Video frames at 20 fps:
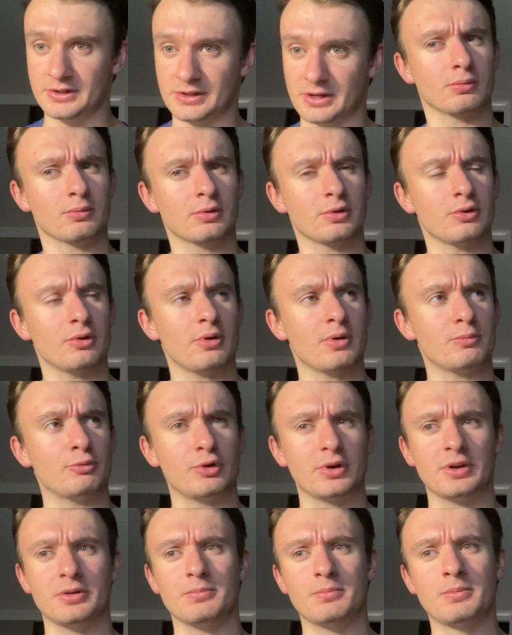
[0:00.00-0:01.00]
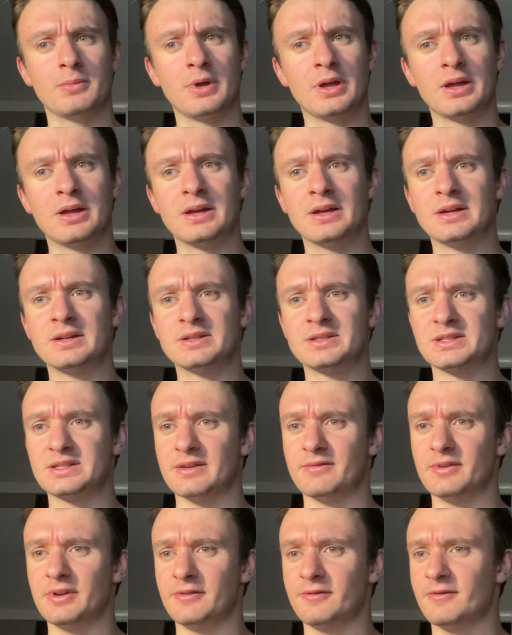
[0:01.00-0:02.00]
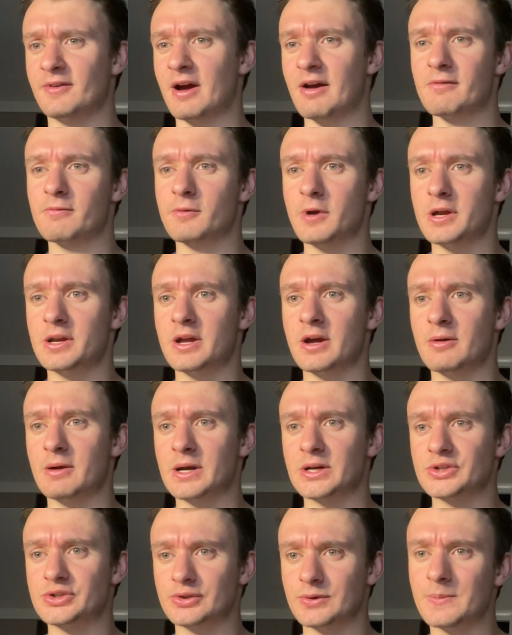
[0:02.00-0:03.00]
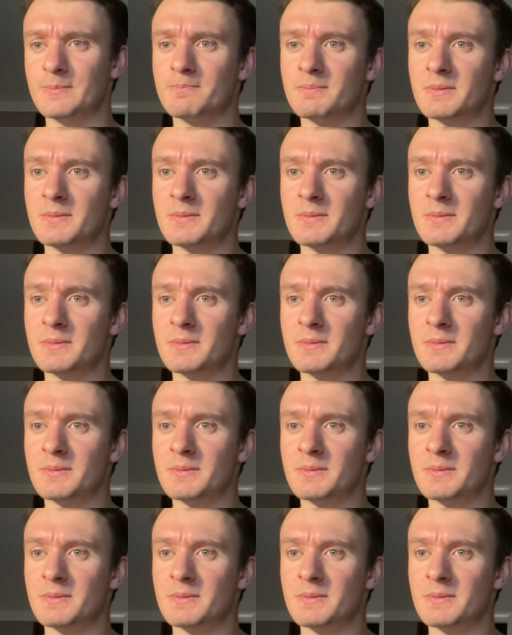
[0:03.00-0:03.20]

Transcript: I'm 175 right now, actually.